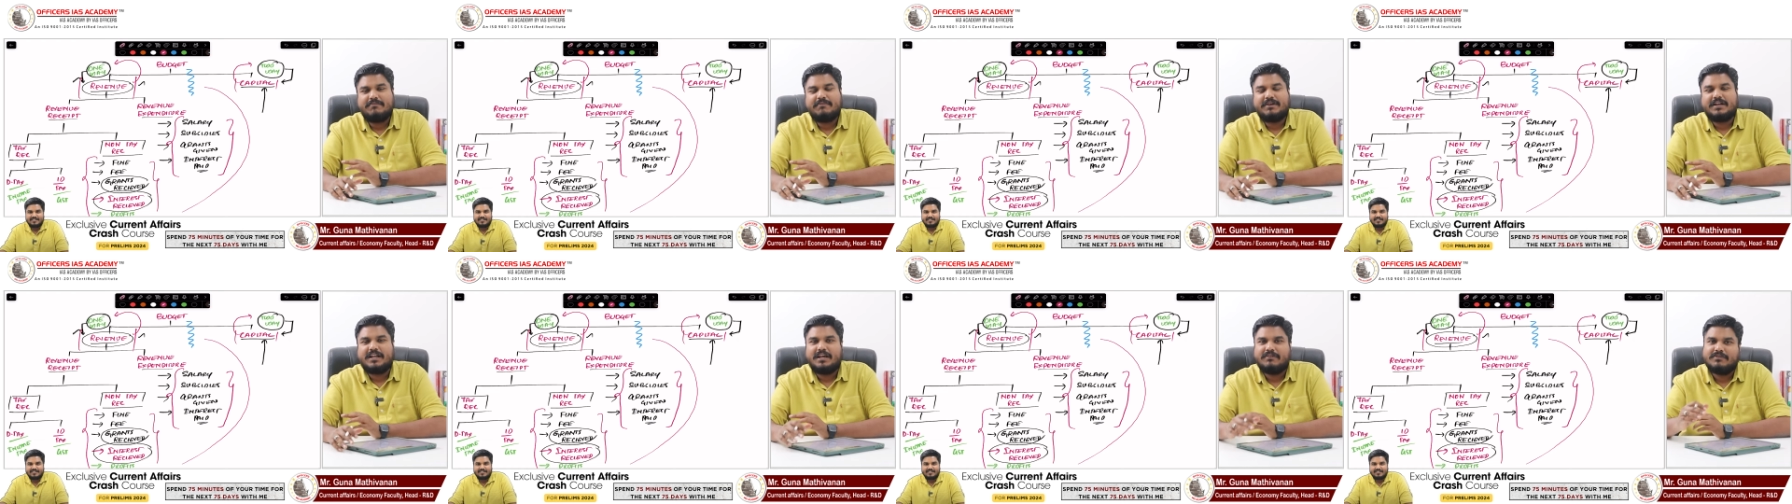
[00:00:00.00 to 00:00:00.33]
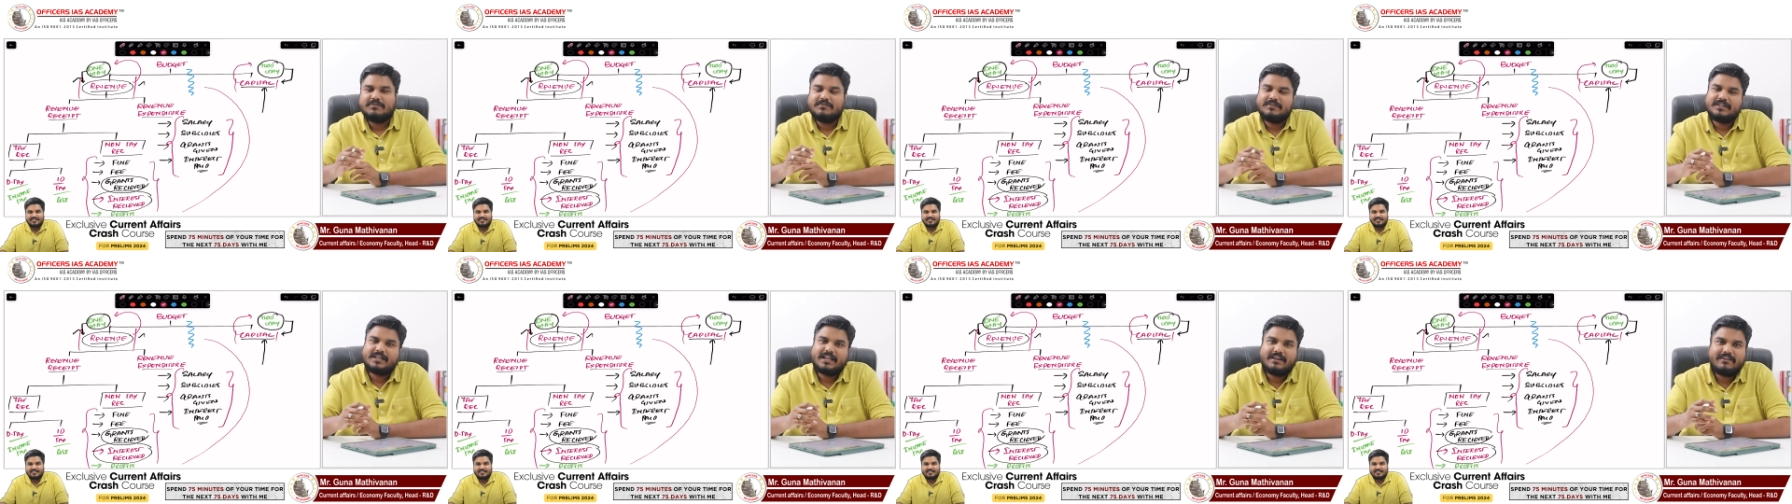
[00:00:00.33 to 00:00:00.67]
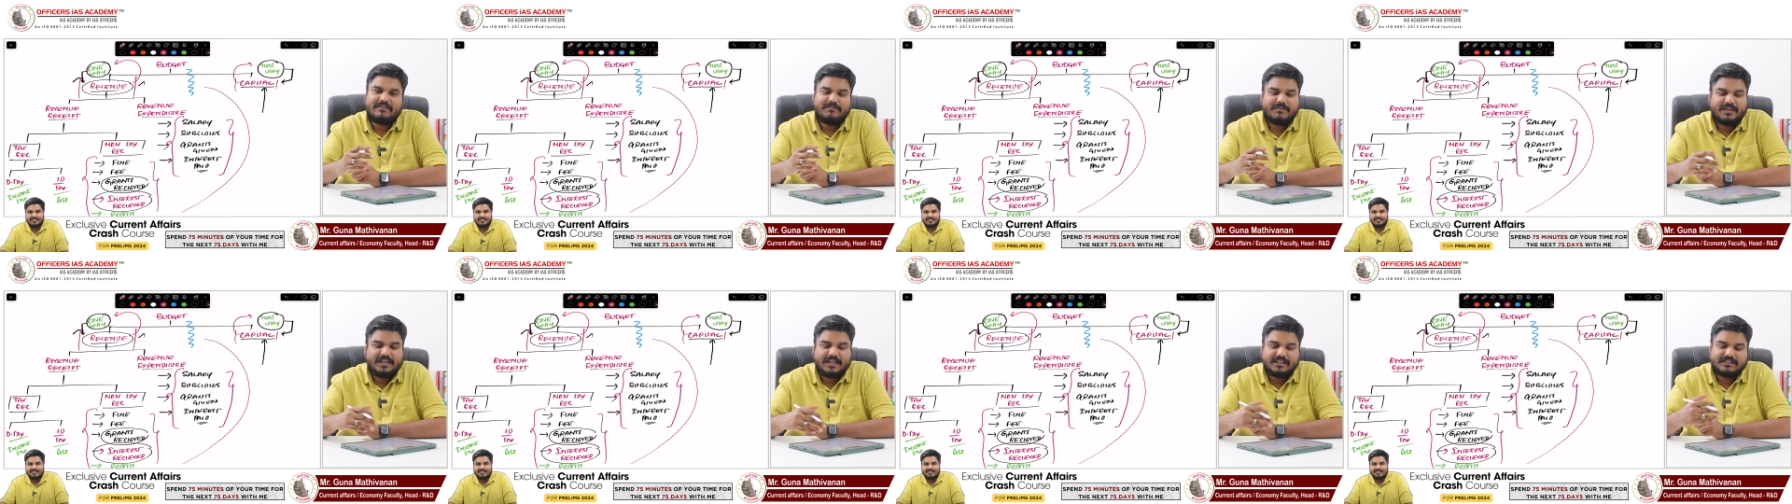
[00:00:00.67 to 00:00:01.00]
but however, I'll
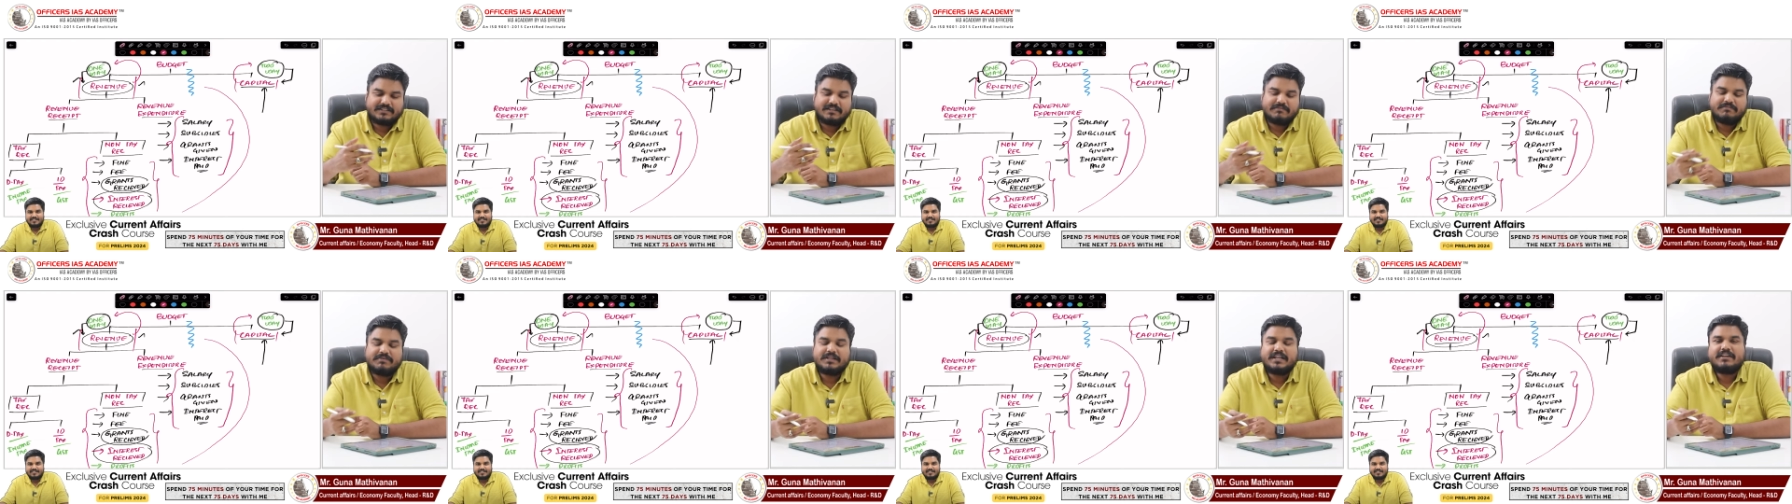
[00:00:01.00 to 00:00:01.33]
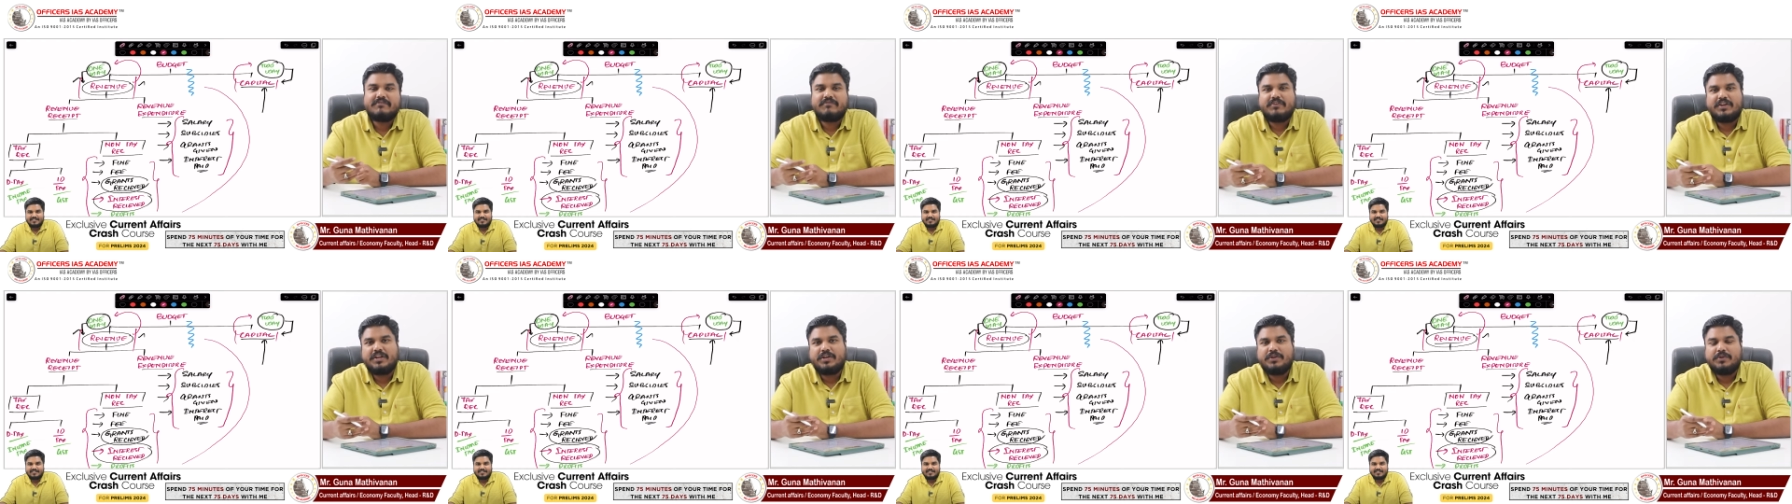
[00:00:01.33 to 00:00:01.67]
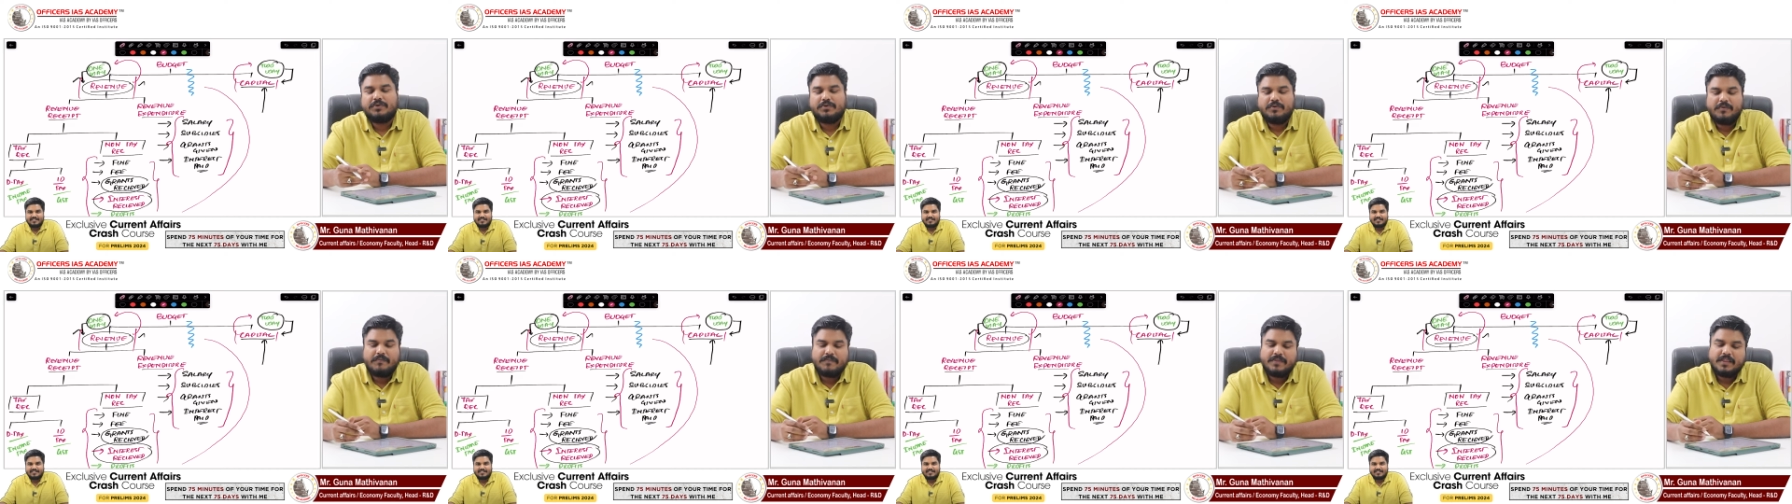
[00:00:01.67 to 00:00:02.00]
make a separate
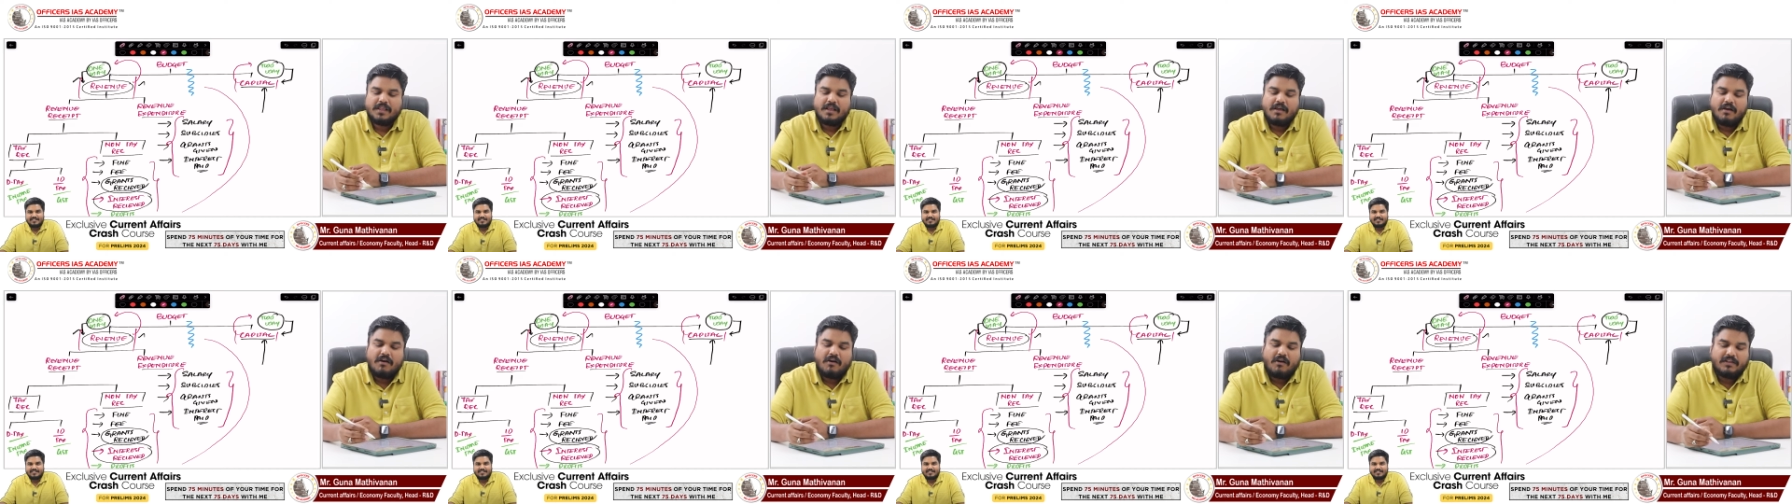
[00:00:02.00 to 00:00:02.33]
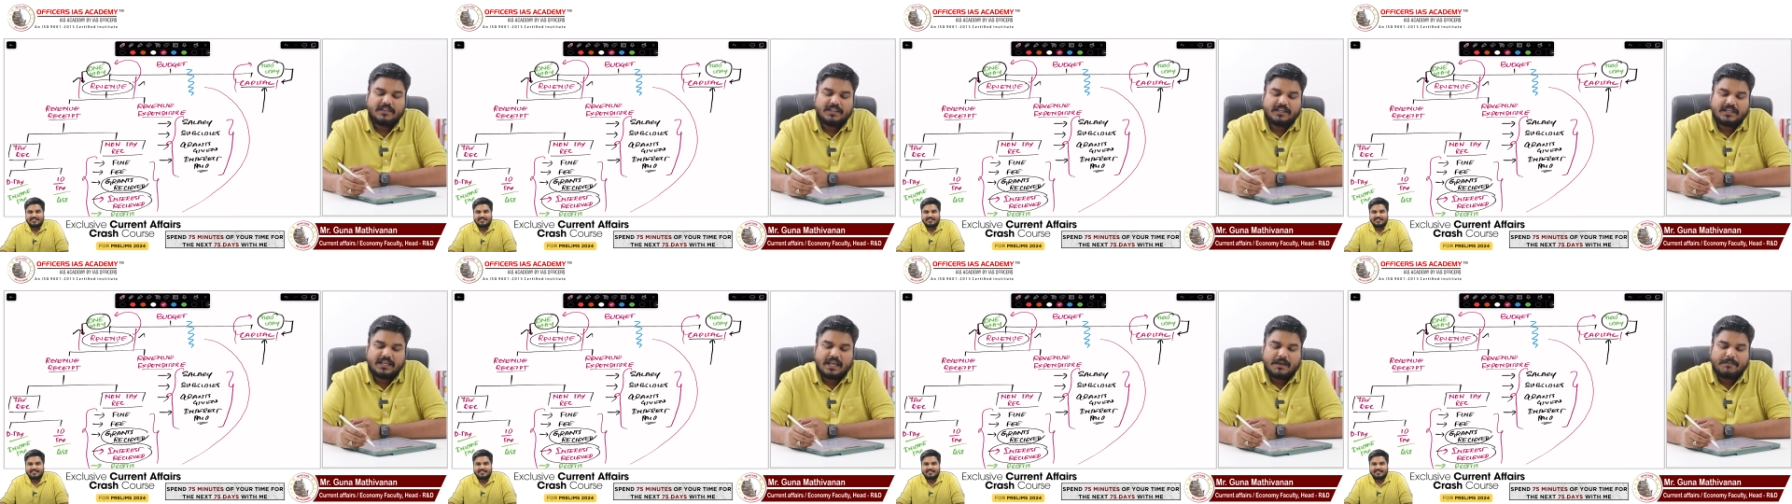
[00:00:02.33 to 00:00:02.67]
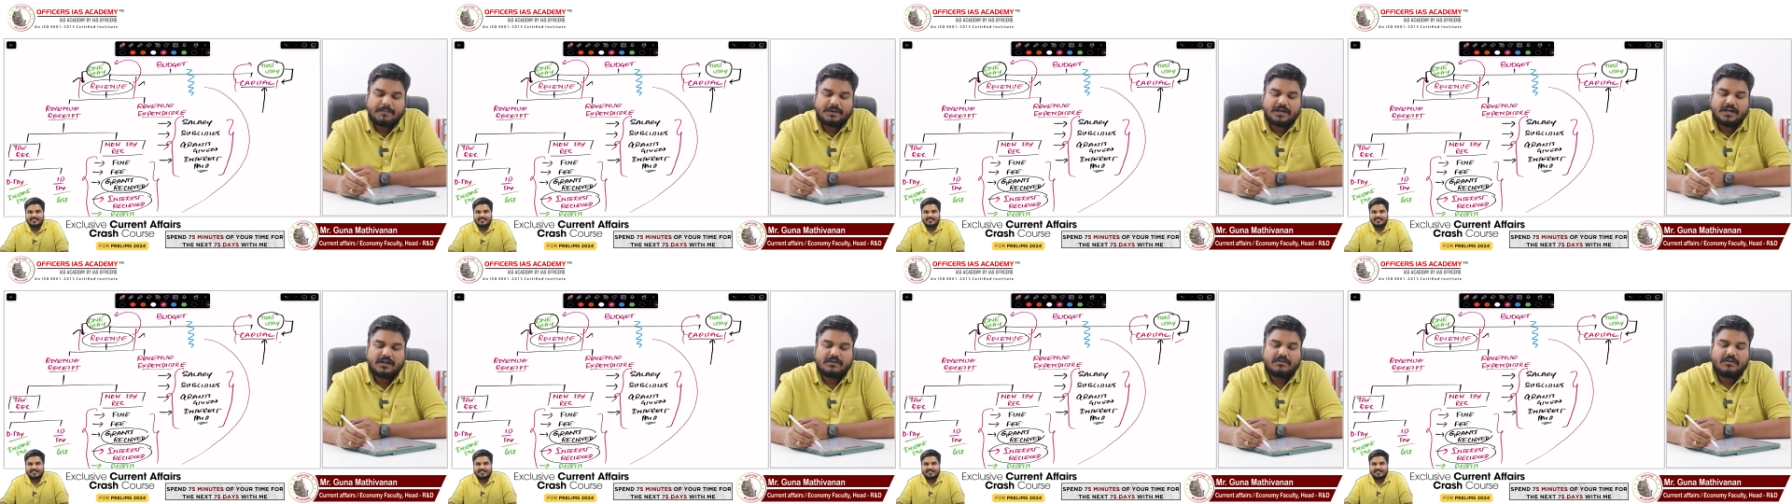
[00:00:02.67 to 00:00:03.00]
video on the
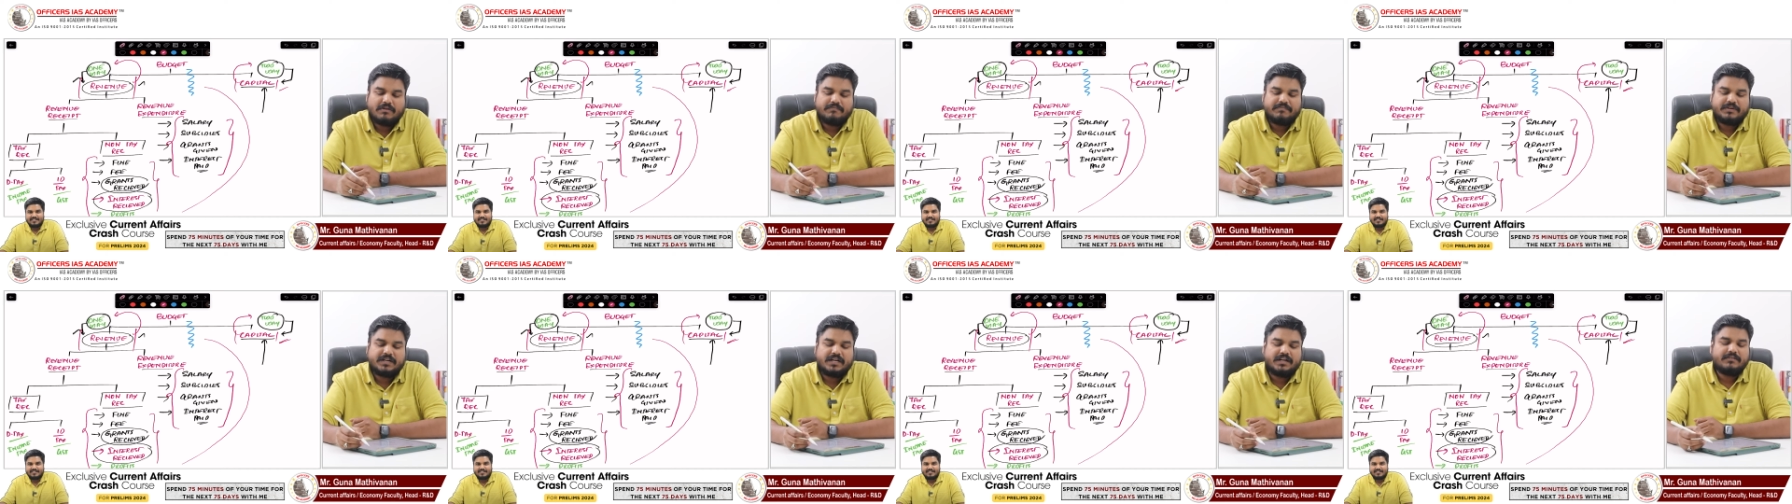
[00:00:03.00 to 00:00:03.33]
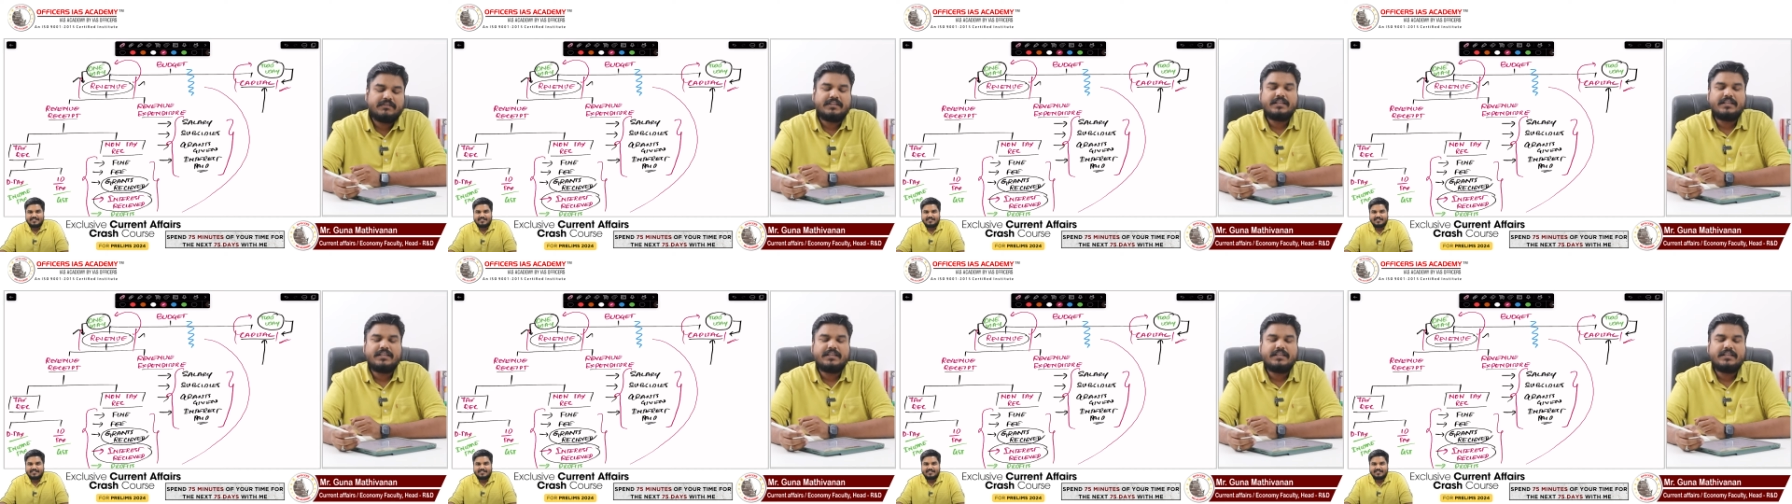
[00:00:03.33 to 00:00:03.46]
capital component.